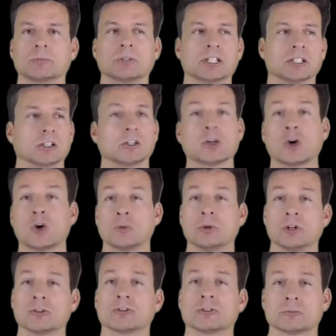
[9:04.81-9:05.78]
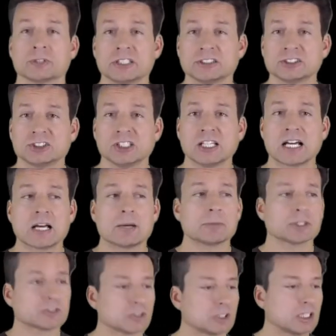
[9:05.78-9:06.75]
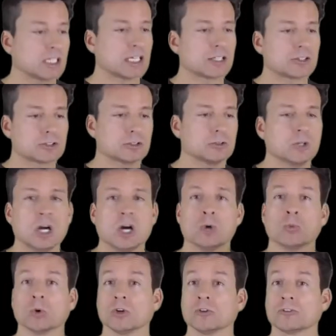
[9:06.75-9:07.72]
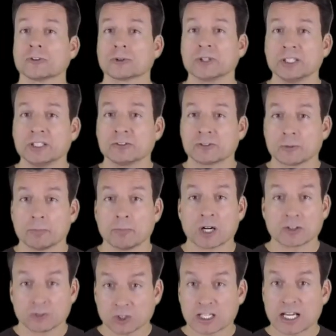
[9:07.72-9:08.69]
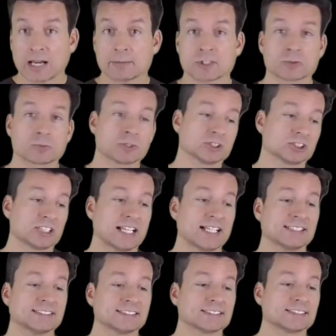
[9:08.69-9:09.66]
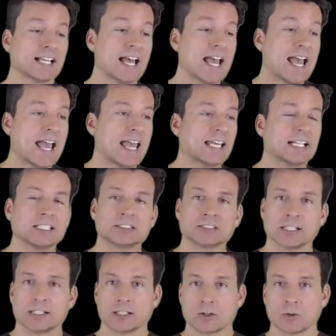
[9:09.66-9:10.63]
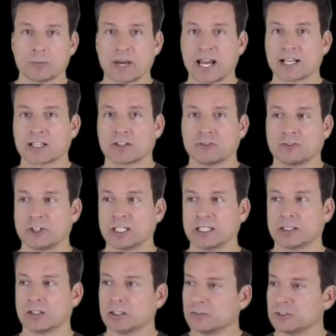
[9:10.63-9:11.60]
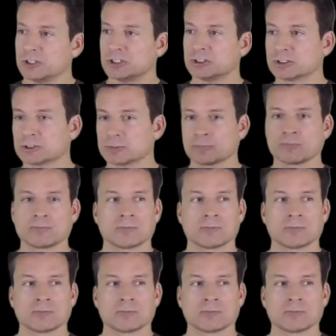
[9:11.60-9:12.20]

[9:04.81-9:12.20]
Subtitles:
him on Lobo from DC Comics, and then on to Wolverine from Marvel Comics Presents, and I tried to go back and find all of his